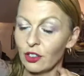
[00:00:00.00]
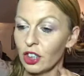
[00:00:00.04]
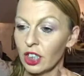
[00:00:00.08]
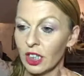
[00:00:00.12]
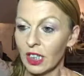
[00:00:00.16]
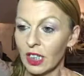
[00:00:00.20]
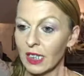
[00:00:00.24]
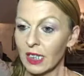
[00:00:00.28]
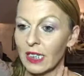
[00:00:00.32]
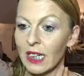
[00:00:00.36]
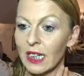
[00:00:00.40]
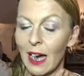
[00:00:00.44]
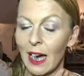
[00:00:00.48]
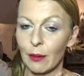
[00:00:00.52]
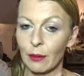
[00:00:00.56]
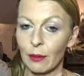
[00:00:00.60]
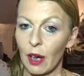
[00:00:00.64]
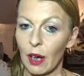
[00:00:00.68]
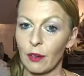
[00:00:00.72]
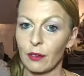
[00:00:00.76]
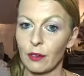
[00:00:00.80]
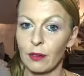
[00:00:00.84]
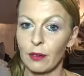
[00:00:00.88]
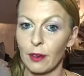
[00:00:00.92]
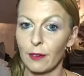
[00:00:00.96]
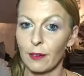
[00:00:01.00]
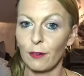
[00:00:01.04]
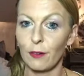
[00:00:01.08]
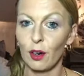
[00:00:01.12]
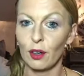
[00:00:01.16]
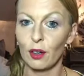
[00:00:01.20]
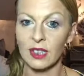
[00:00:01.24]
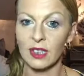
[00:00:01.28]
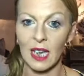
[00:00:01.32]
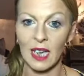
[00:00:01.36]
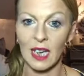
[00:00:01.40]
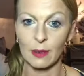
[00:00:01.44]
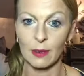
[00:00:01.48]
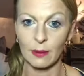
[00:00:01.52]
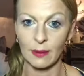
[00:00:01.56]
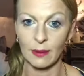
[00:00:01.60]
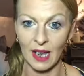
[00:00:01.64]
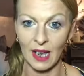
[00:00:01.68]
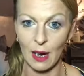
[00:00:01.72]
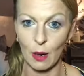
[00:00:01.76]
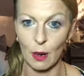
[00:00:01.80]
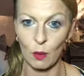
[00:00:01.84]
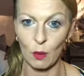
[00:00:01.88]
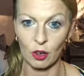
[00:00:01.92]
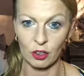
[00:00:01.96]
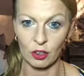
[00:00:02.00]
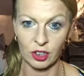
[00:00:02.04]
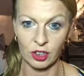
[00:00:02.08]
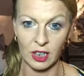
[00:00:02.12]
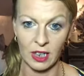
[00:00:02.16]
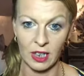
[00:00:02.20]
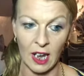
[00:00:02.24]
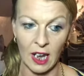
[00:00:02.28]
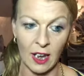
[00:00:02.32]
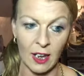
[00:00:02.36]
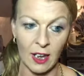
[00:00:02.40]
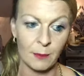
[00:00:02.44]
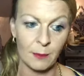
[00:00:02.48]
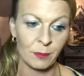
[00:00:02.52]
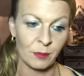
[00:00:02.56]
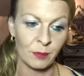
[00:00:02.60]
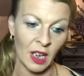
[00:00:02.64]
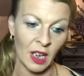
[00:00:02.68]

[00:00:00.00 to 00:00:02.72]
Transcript: she can now go 3 or 4 days without washing it.